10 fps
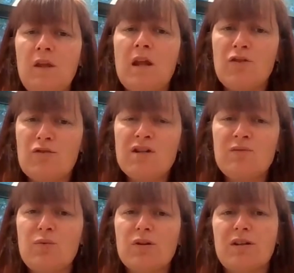And the
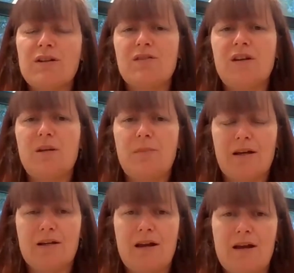reason we're wanting this
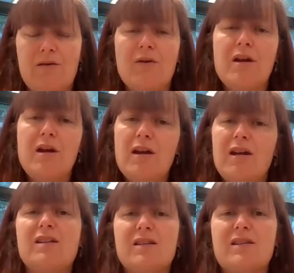feedback now
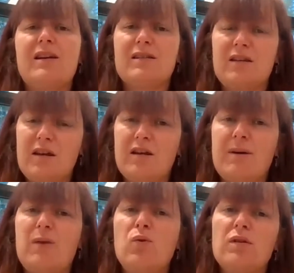is to start to think
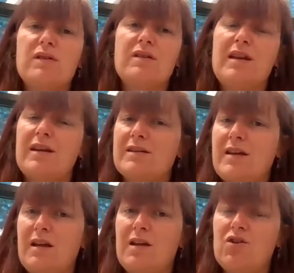about what's the next
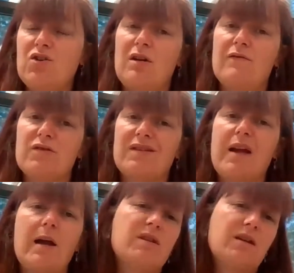stage of us
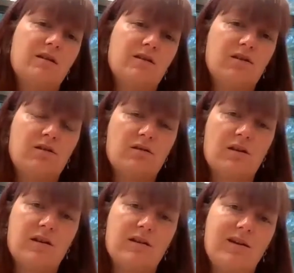adapting as an
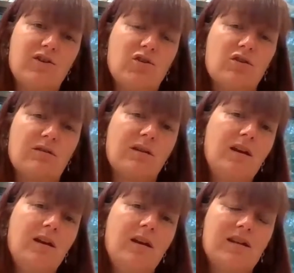organisation,
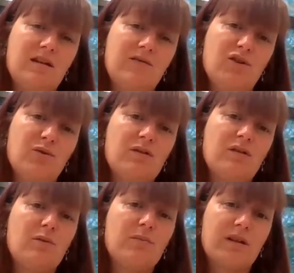as individuals
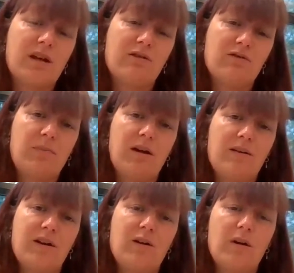that come together as part
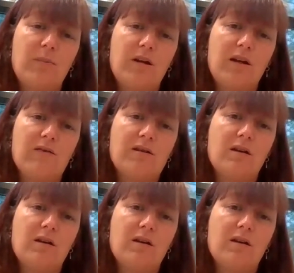of LYPFT,